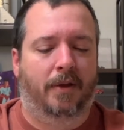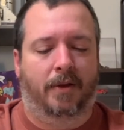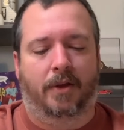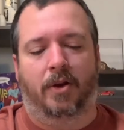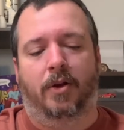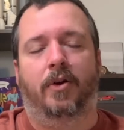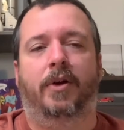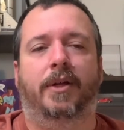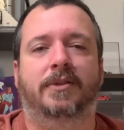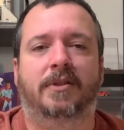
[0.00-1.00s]
You're
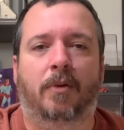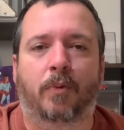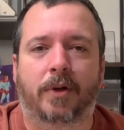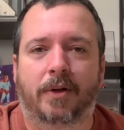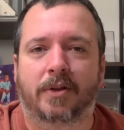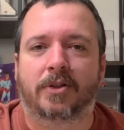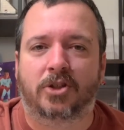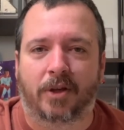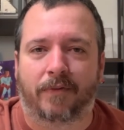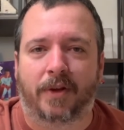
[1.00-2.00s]
getting somewhat
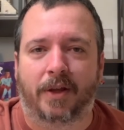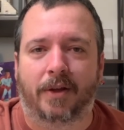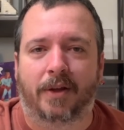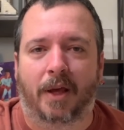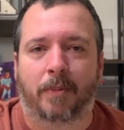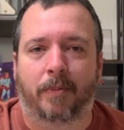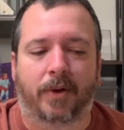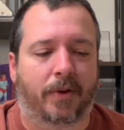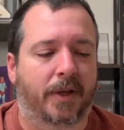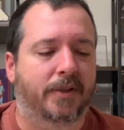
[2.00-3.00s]
shifting
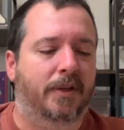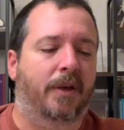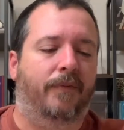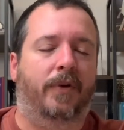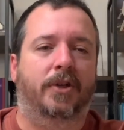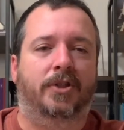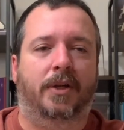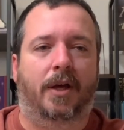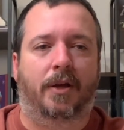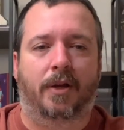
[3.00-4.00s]
capabilities. You get
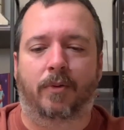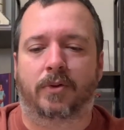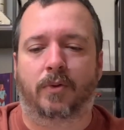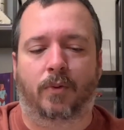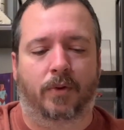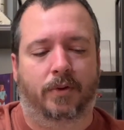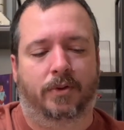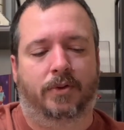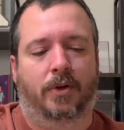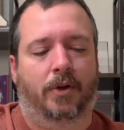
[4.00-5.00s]
functionality with
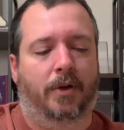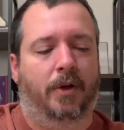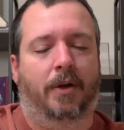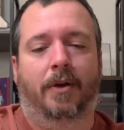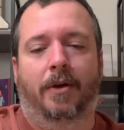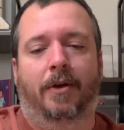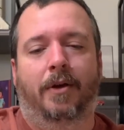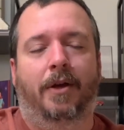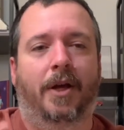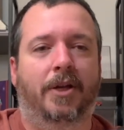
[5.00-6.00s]
doors, hood,
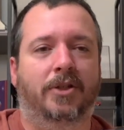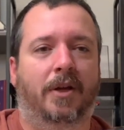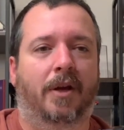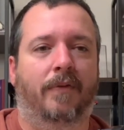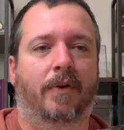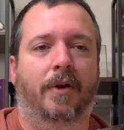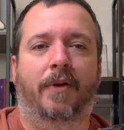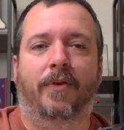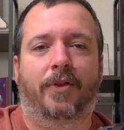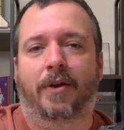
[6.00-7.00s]
engine cover,
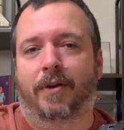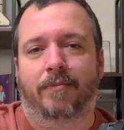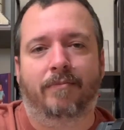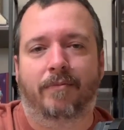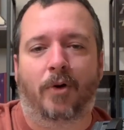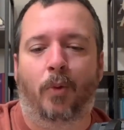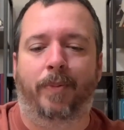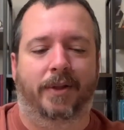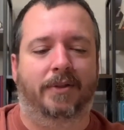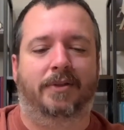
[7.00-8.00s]
everything
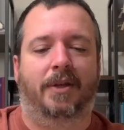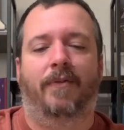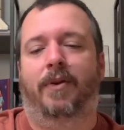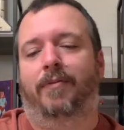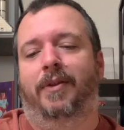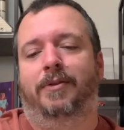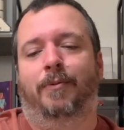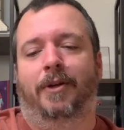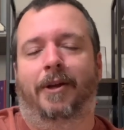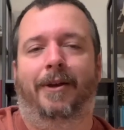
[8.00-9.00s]
opens, even if this
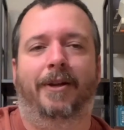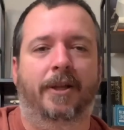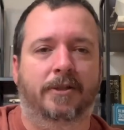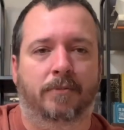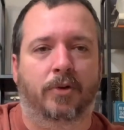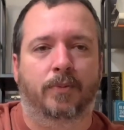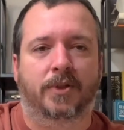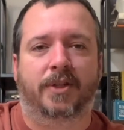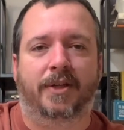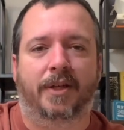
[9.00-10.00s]
one kind of needs a
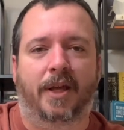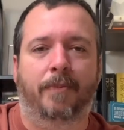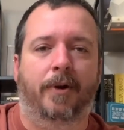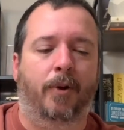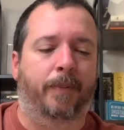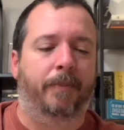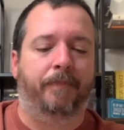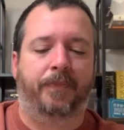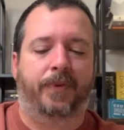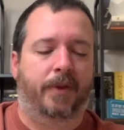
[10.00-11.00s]
broomstick to keep it open.
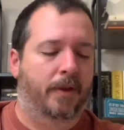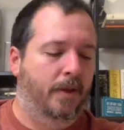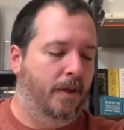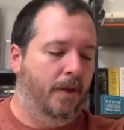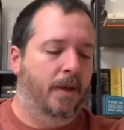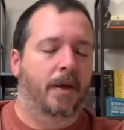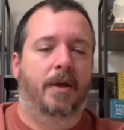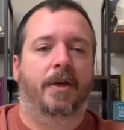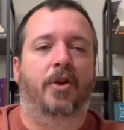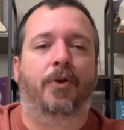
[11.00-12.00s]

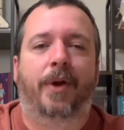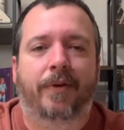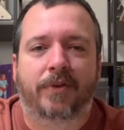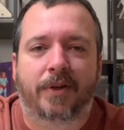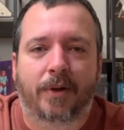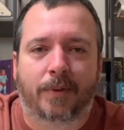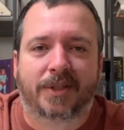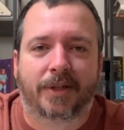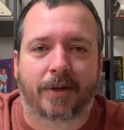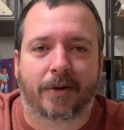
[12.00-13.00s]
You don't have to deal with
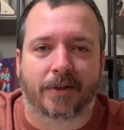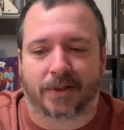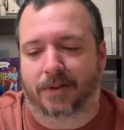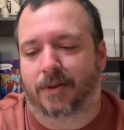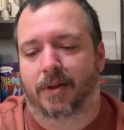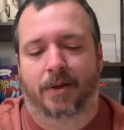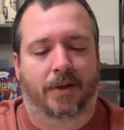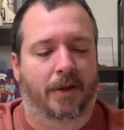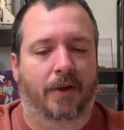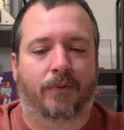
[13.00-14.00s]
stickers.
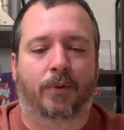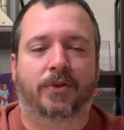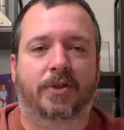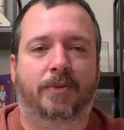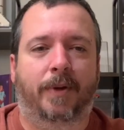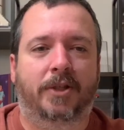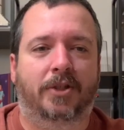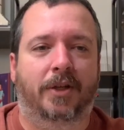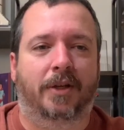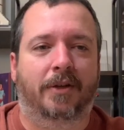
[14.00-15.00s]
You get full
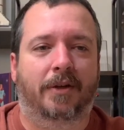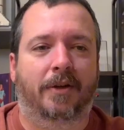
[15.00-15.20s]
suspension,